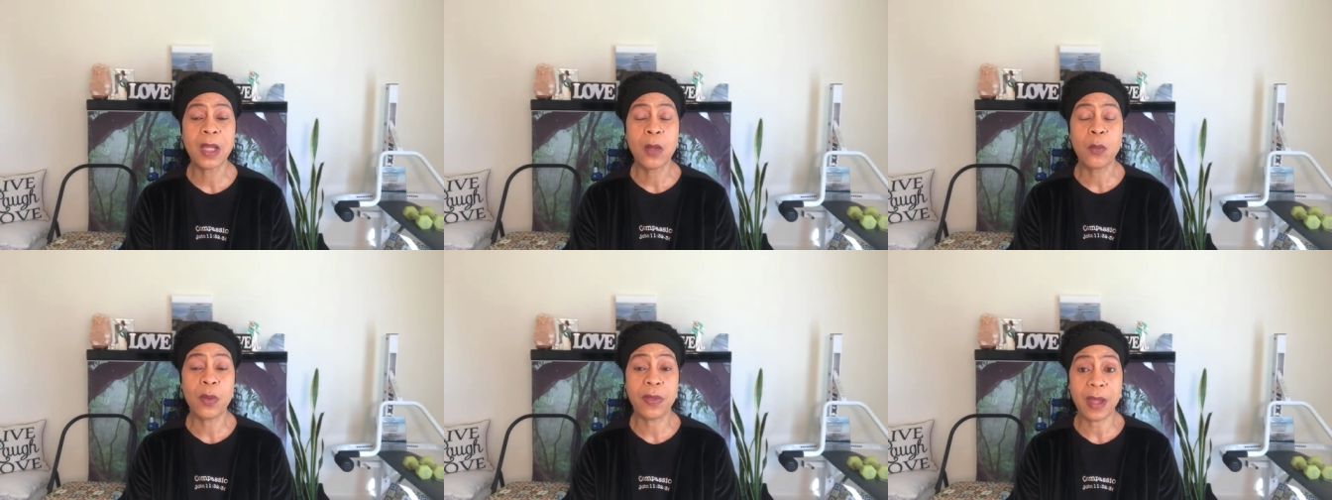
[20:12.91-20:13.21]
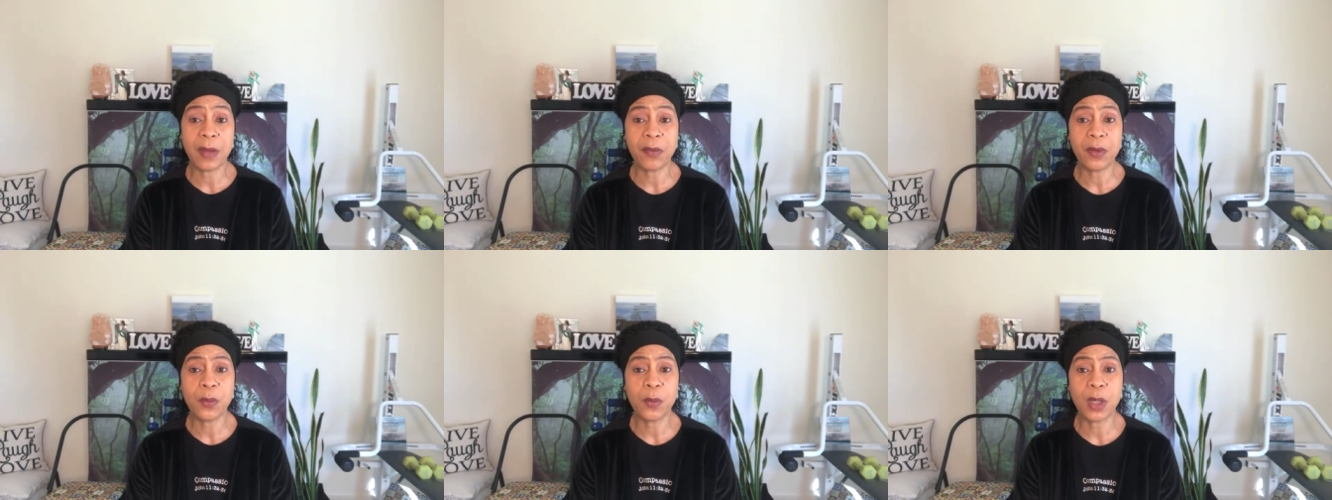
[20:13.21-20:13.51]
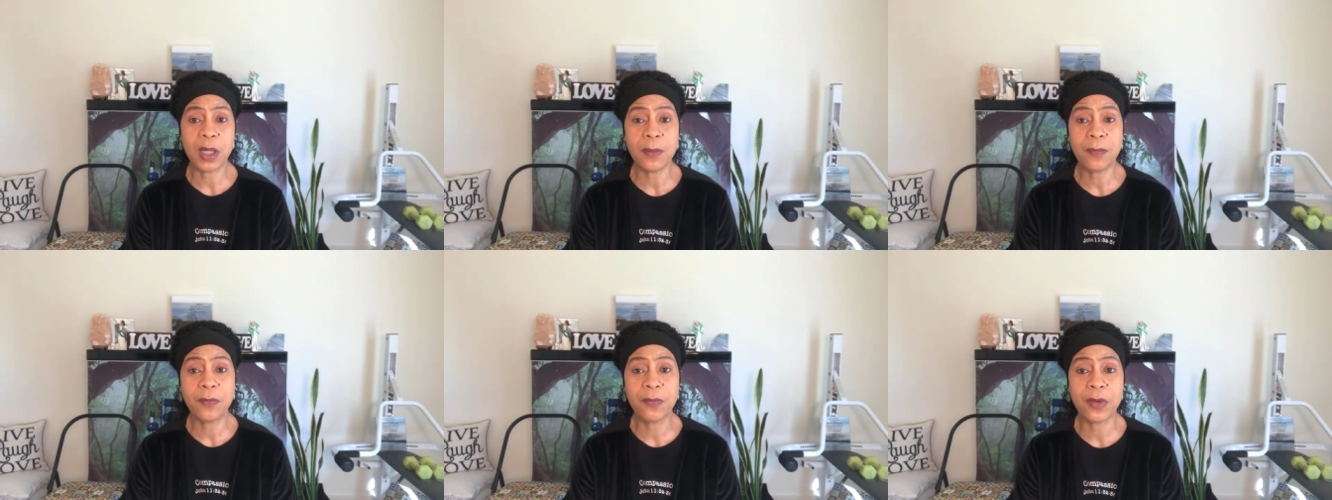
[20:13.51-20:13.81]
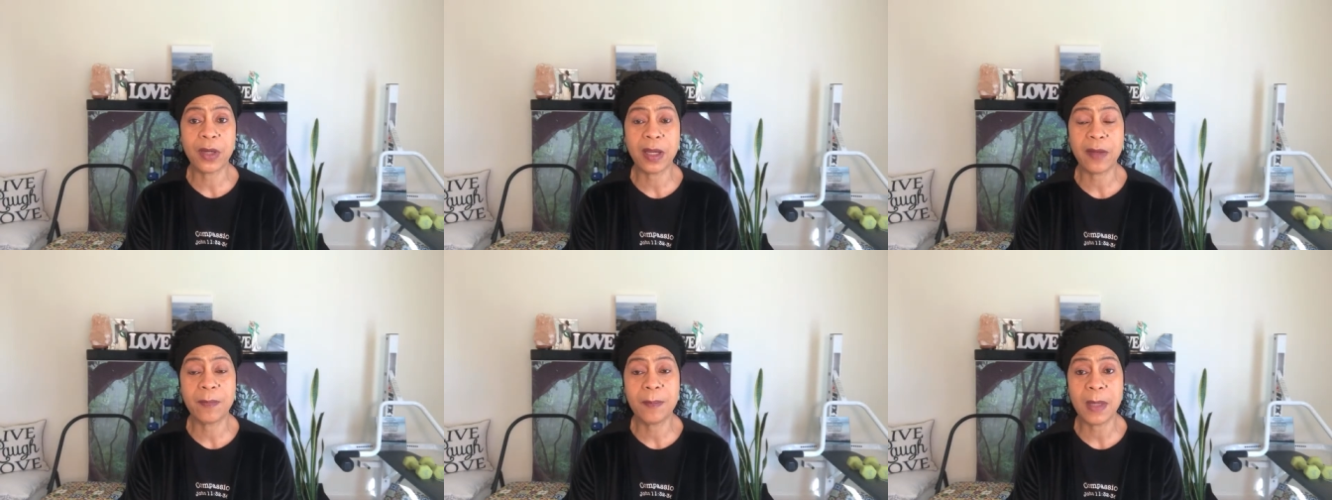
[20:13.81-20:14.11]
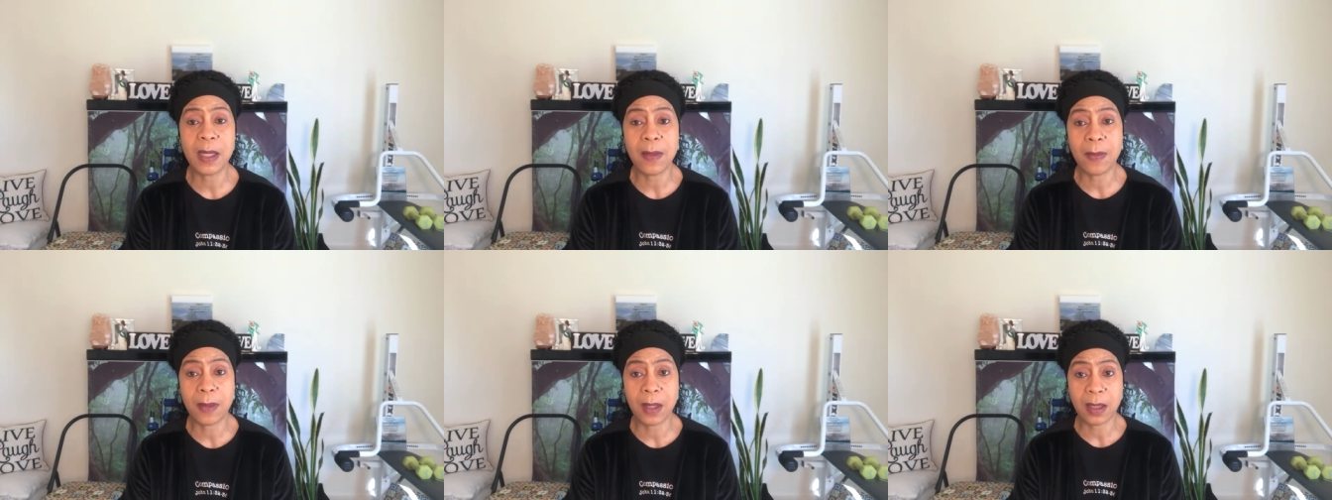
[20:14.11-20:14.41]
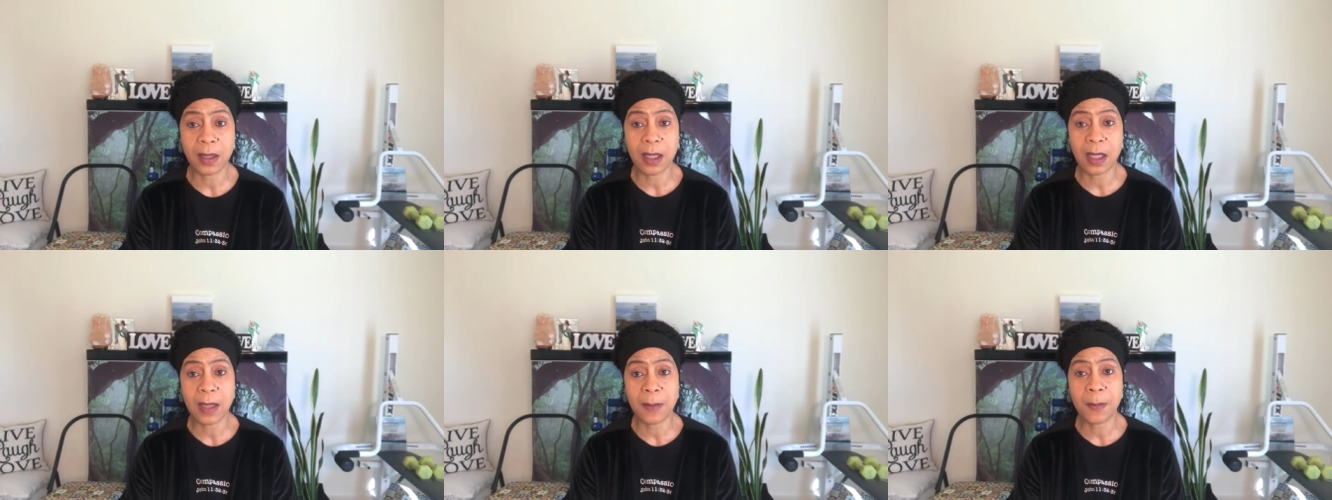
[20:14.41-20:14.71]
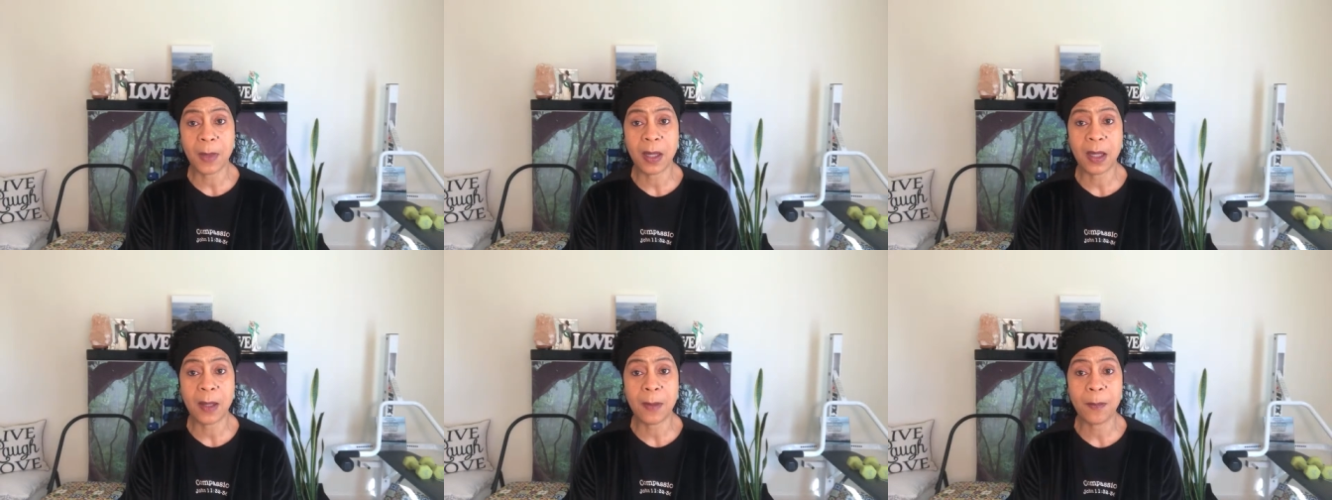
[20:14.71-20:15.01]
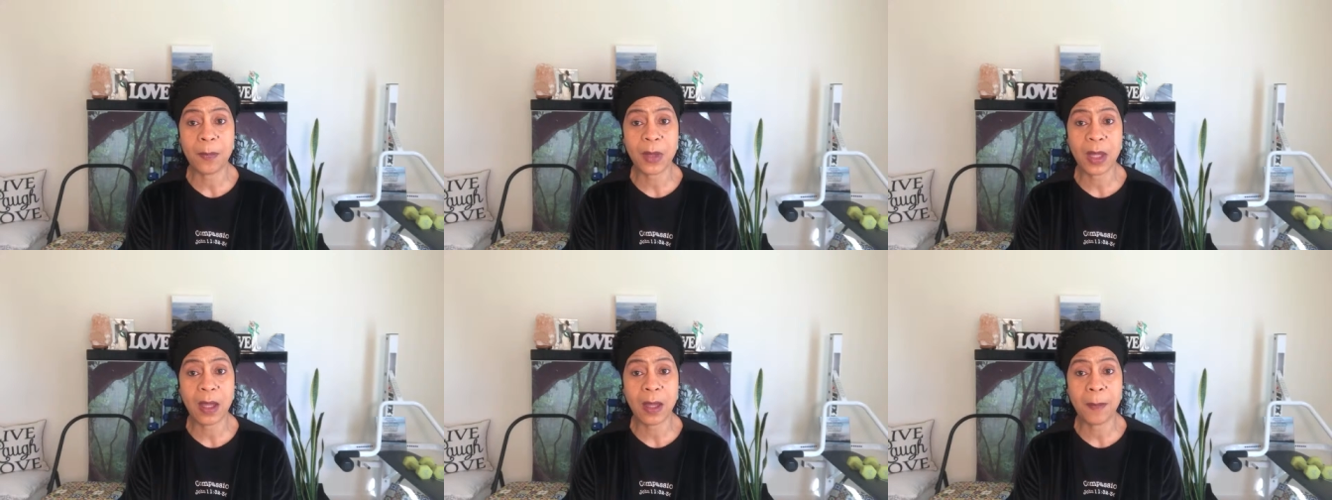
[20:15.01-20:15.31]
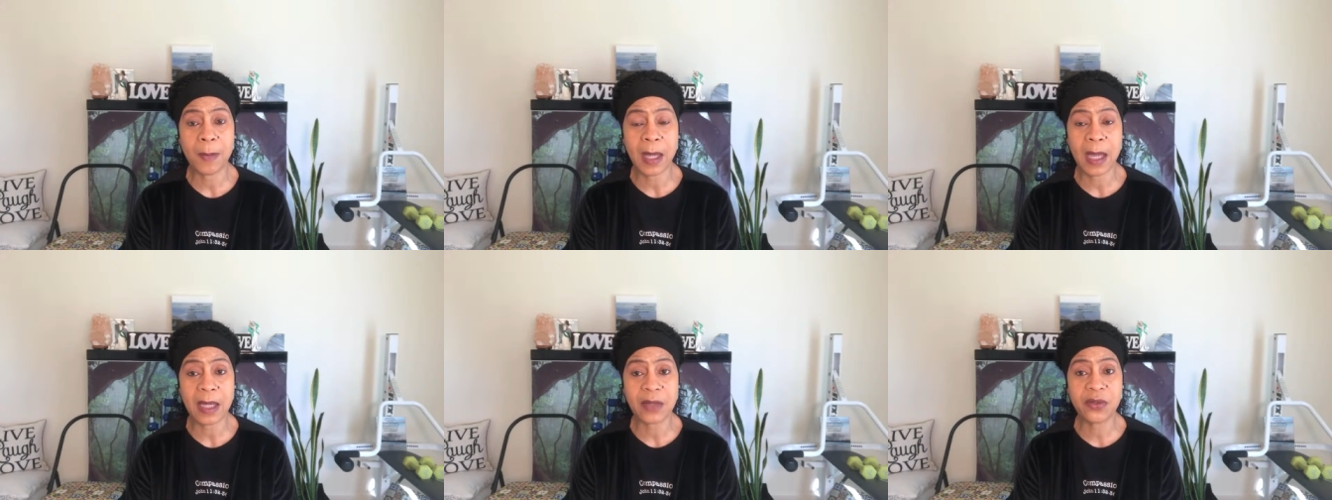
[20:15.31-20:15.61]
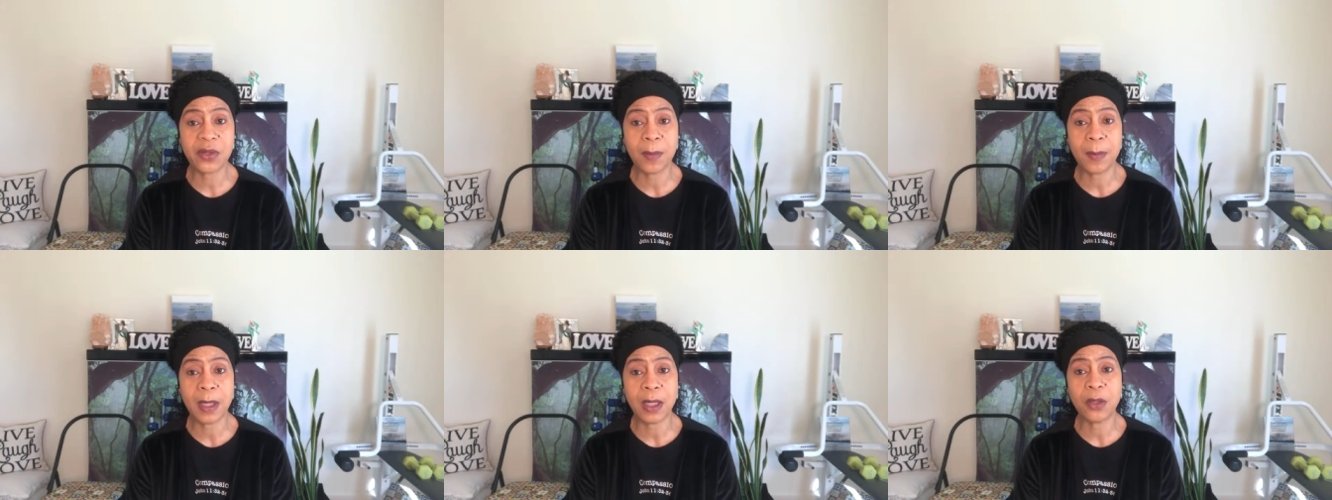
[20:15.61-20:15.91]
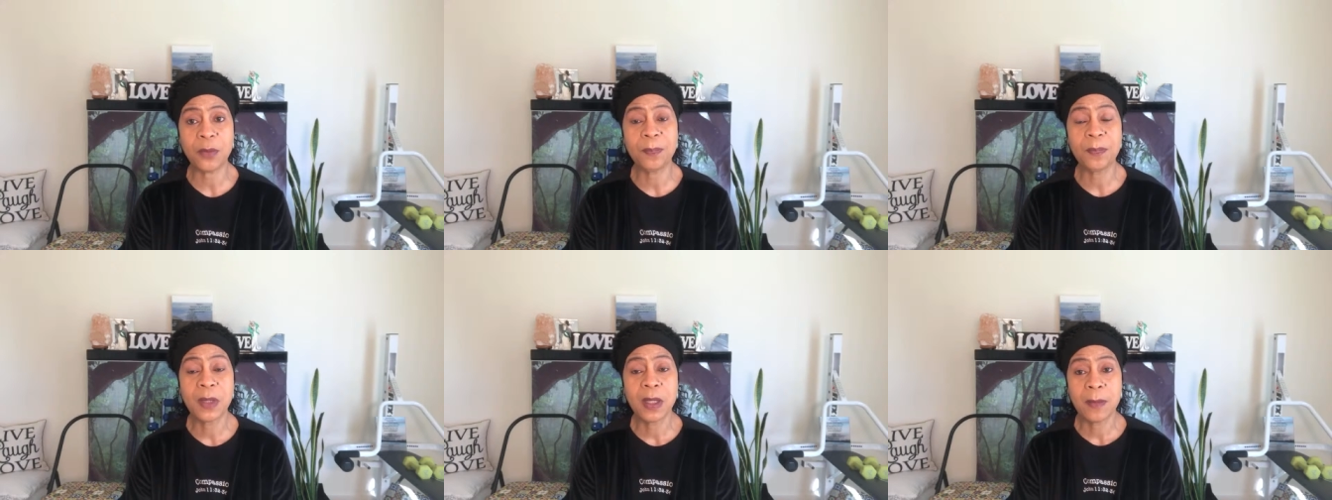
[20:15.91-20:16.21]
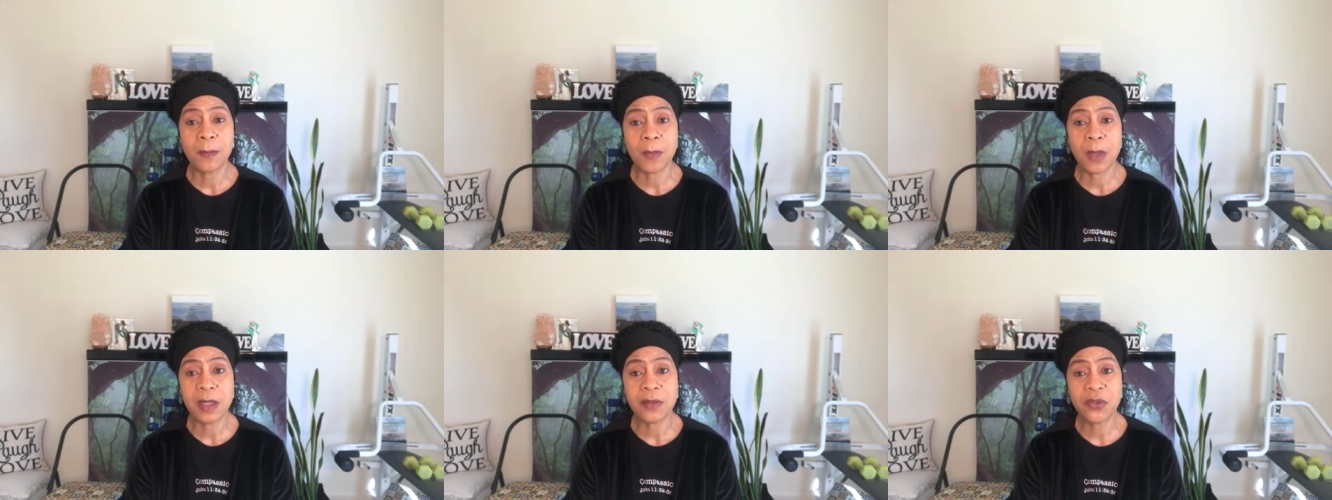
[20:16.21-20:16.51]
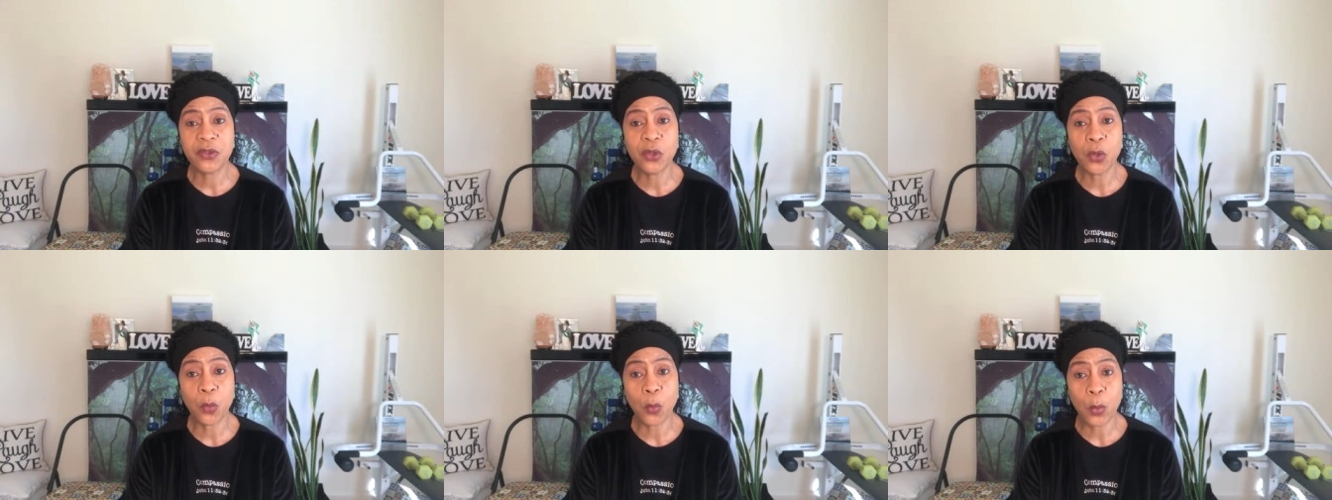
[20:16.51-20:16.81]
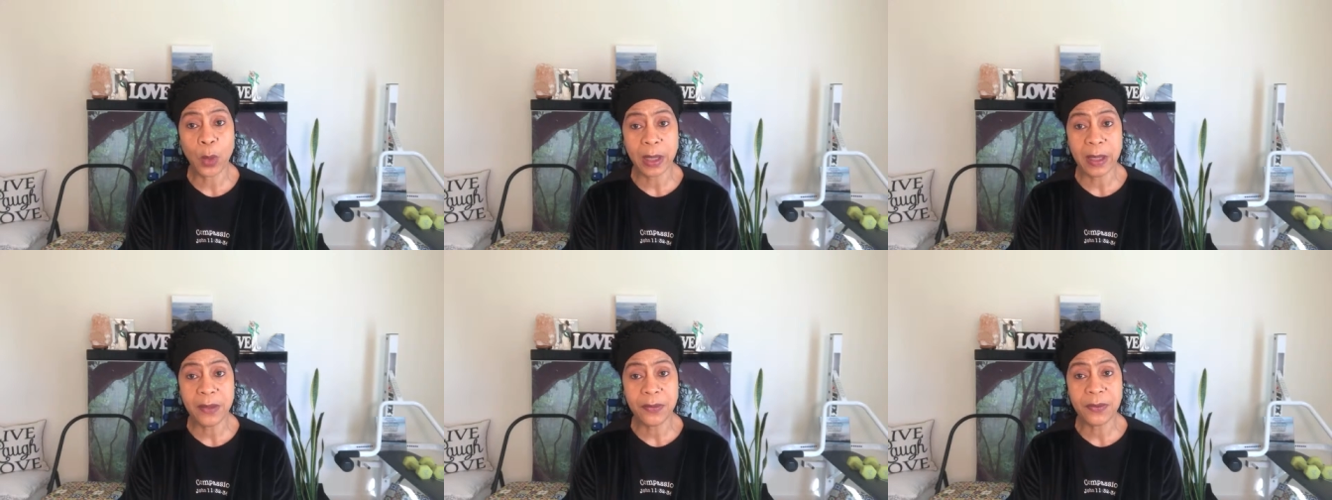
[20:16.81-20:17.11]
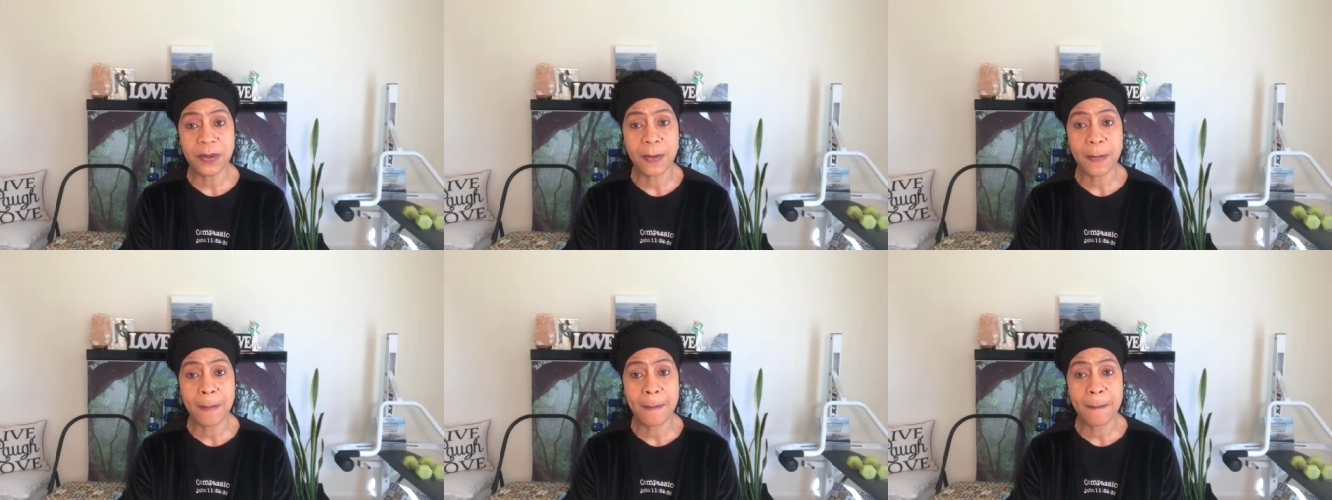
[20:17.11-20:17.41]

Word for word: with everyone, forgive me, that I am asked about, it's your weight